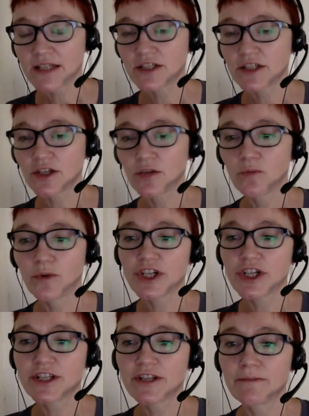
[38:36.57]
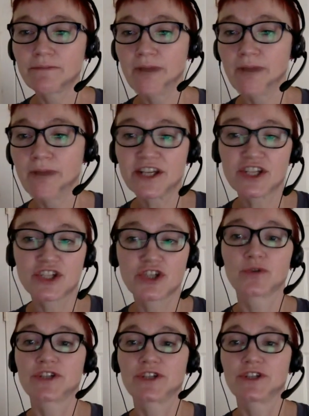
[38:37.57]
asks, which is the best
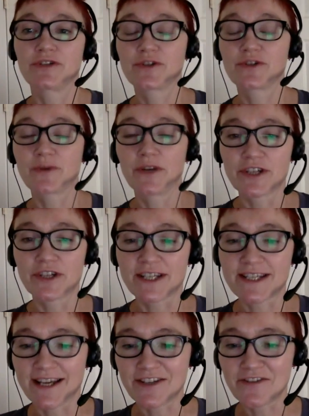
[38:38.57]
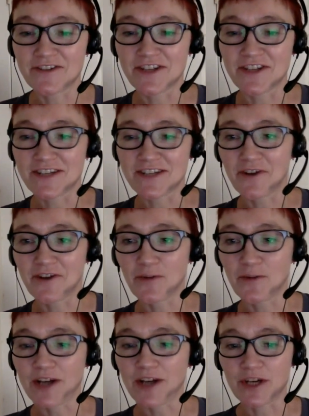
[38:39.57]
tool to use when using Sass? Obviously, that's a very
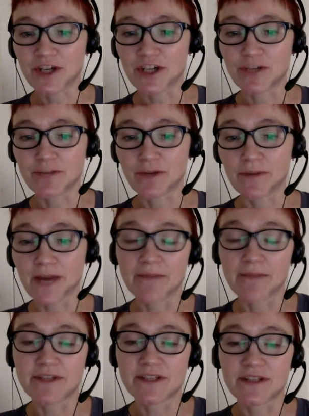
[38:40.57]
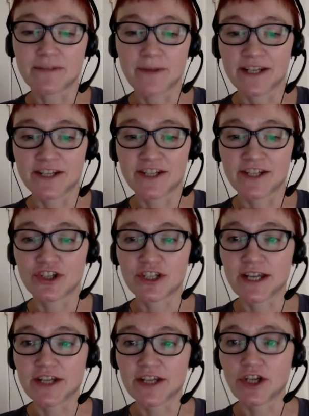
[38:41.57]
wide question, but perhaps the panelists could
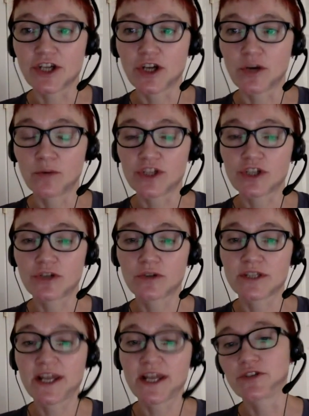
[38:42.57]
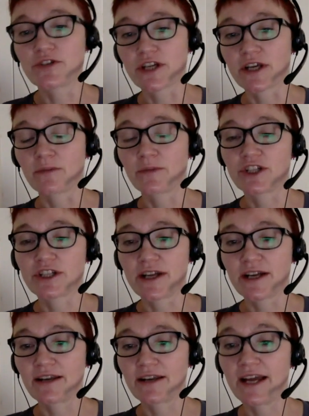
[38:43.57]
just let us know which tools they're using, which
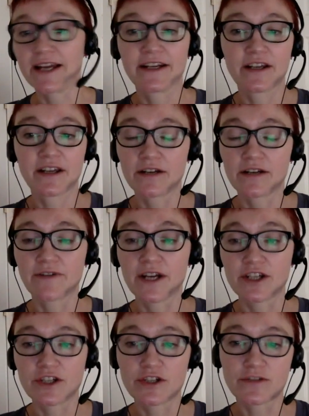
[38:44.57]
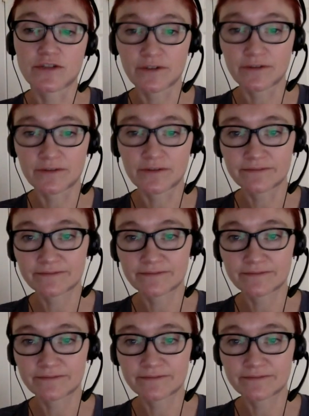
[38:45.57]
they like and find useful.